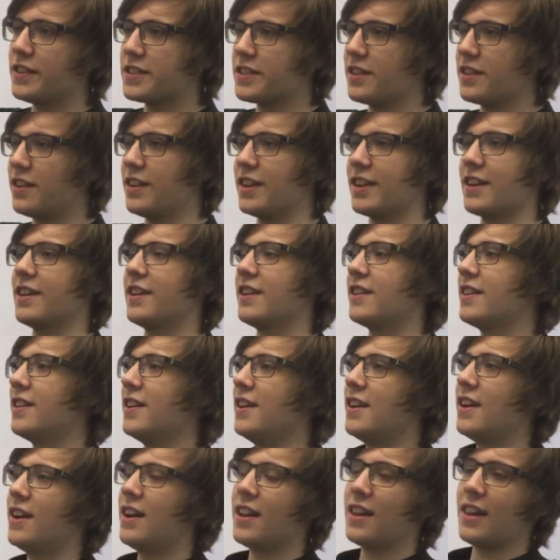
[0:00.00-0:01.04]
It's not like a
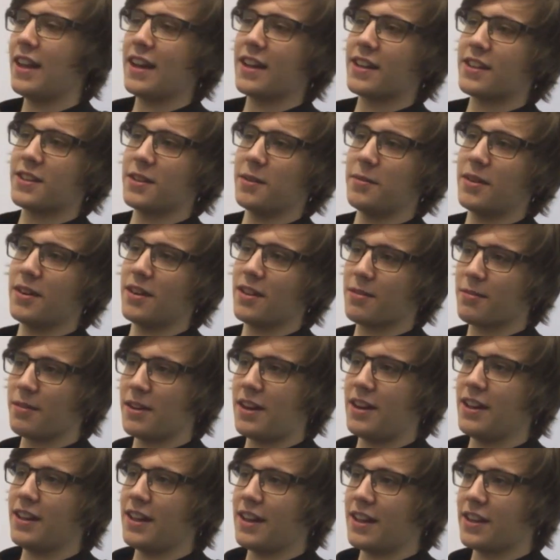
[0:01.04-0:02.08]
lecture where a
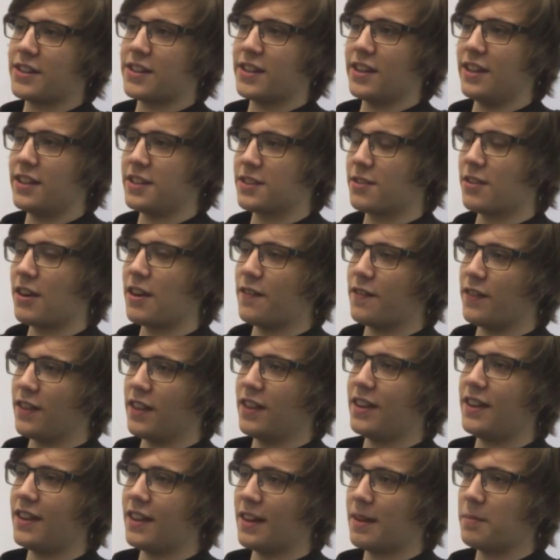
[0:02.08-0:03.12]
3-hour lecture is great for
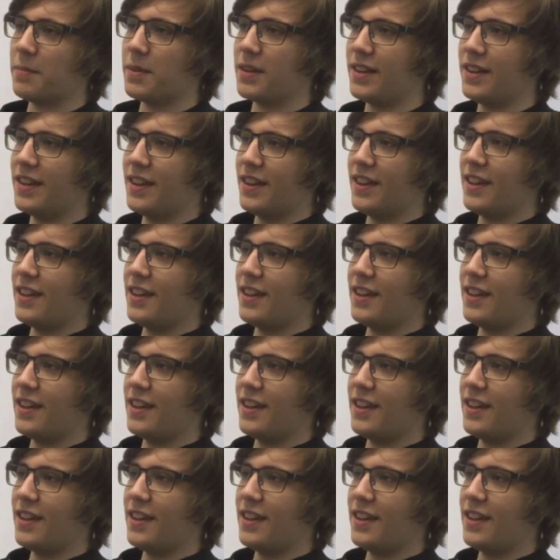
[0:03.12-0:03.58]
learning, but